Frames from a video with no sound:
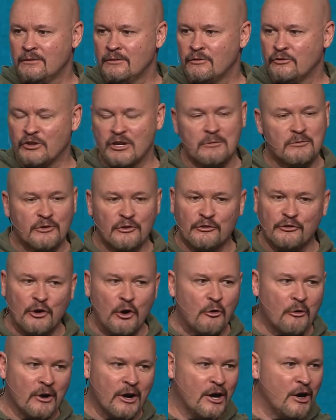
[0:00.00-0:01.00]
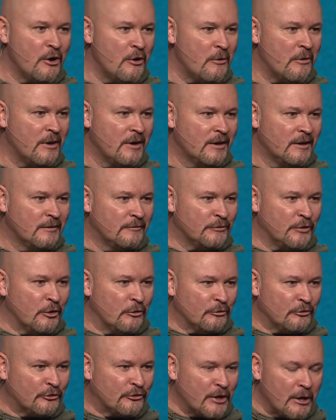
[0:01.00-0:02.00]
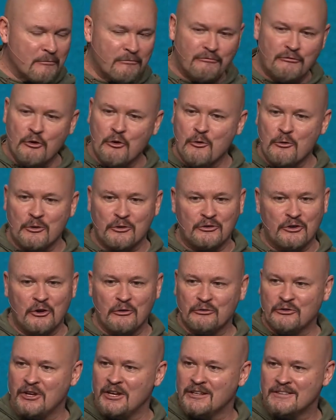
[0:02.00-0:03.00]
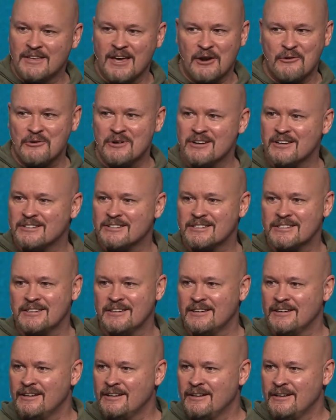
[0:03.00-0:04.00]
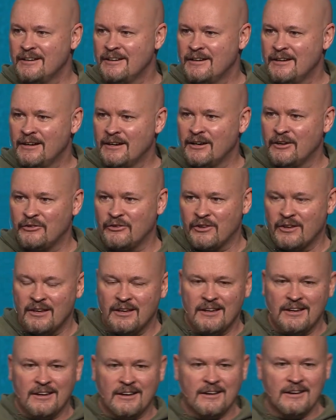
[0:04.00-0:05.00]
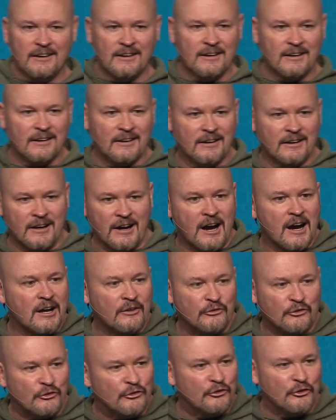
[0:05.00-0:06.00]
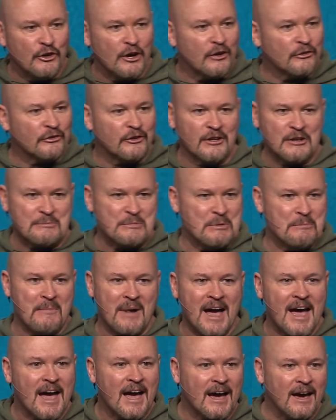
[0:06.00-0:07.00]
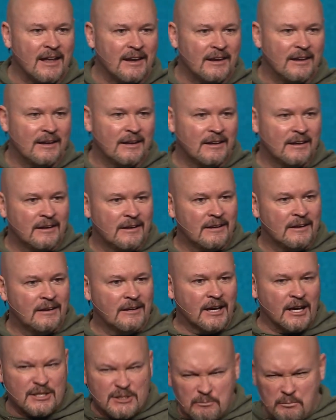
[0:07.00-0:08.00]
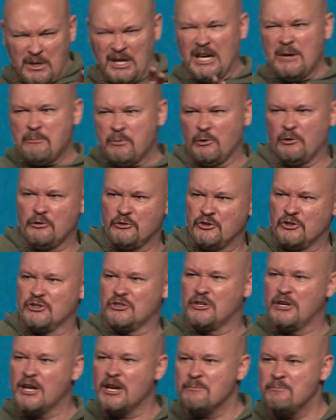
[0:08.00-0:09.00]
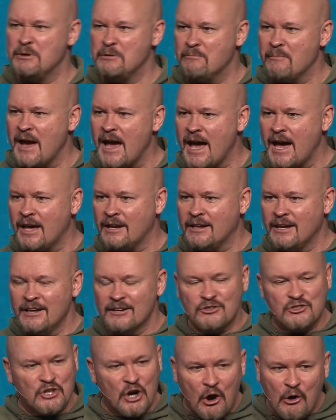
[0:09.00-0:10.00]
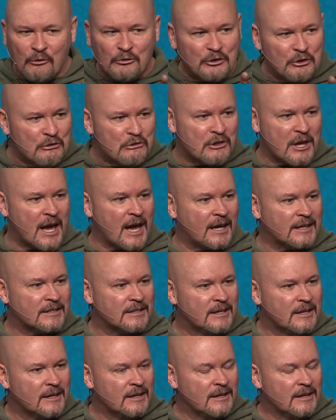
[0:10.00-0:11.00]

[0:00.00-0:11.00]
Shame says, don't go, don't step forward, don't take that risk, because God's just going to be mad. God's people are just going to be mad. Don't do that.